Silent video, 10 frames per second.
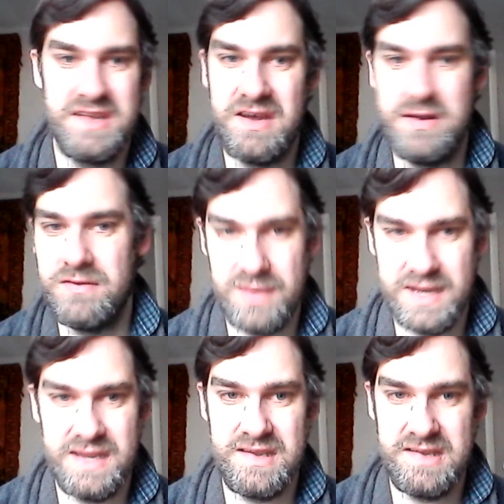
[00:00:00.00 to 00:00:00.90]
So in a
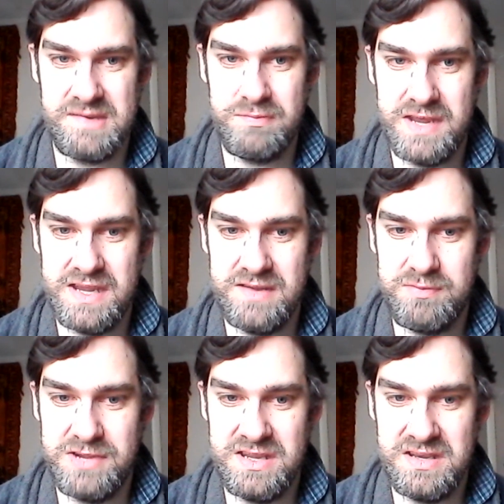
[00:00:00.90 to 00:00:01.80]
way, this may have
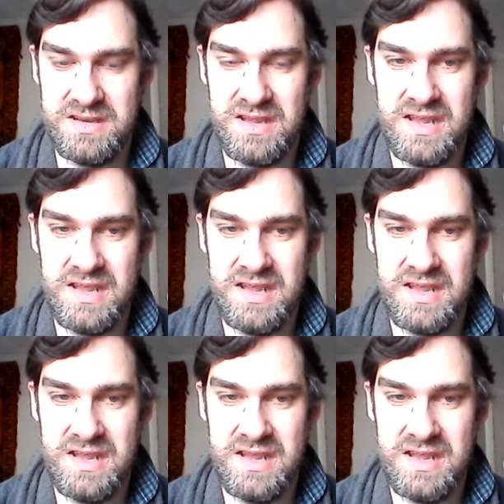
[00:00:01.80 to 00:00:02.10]
been